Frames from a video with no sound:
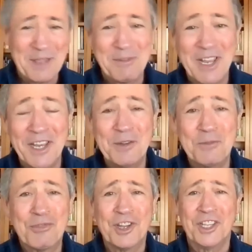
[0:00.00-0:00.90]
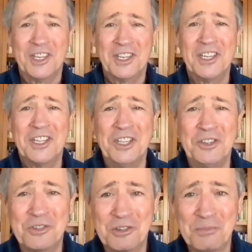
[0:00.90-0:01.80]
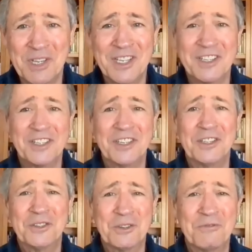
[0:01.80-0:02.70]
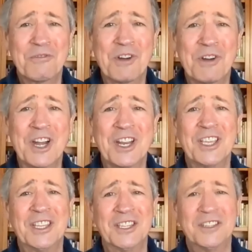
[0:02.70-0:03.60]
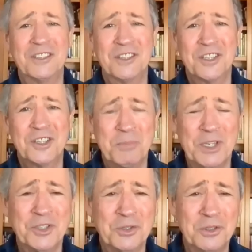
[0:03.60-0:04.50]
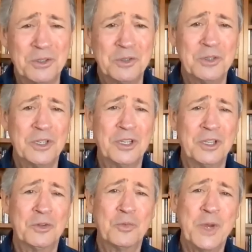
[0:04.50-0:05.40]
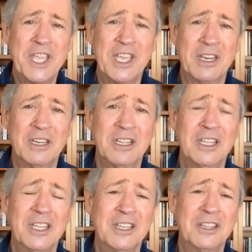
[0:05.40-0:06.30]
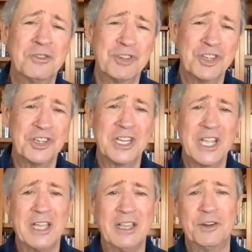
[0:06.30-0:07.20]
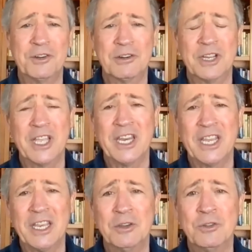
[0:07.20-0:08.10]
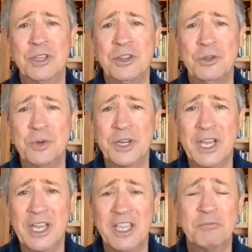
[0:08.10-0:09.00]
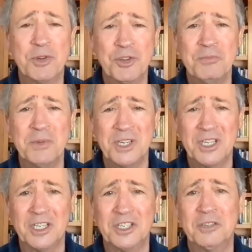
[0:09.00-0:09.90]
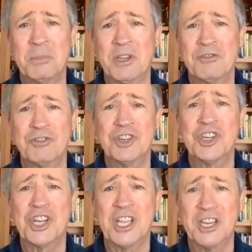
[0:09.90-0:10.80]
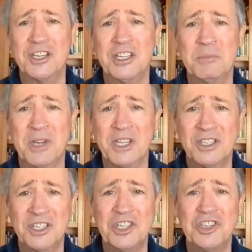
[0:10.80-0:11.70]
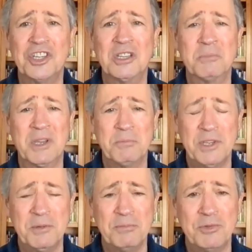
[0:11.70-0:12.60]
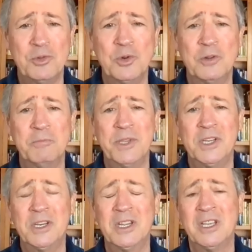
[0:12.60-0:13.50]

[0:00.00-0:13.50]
I'm glad you brought in Easter, because it is Good Friday, and this is a special uh, weekend in the Christian calendar. And I know that you and I have both been touched by Christianity, by its teaching, and by people who have been